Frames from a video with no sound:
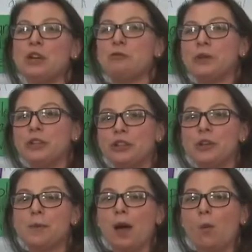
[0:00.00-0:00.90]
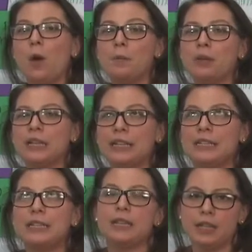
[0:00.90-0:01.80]
we learned about what
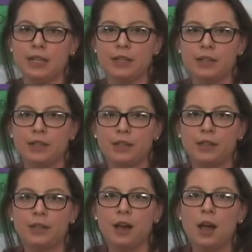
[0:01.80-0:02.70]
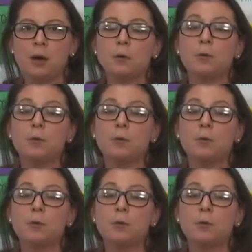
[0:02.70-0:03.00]
plants need. We